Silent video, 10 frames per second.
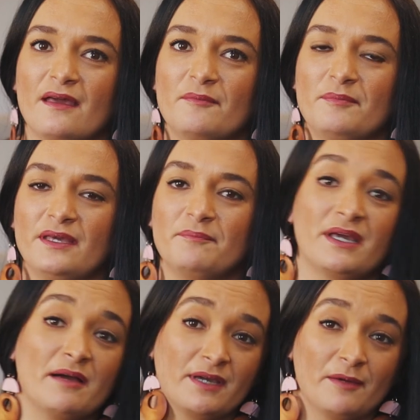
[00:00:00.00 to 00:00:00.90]

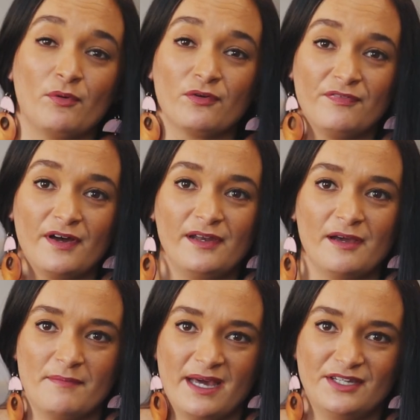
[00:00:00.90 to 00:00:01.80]
becoming a portfolio
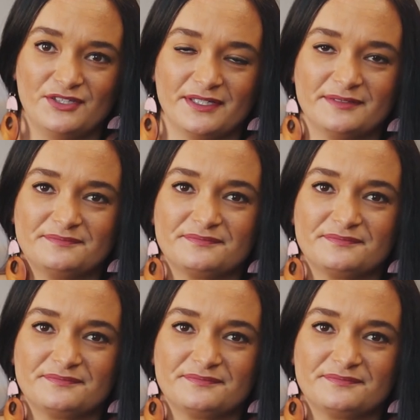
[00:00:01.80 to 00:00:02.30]
manager.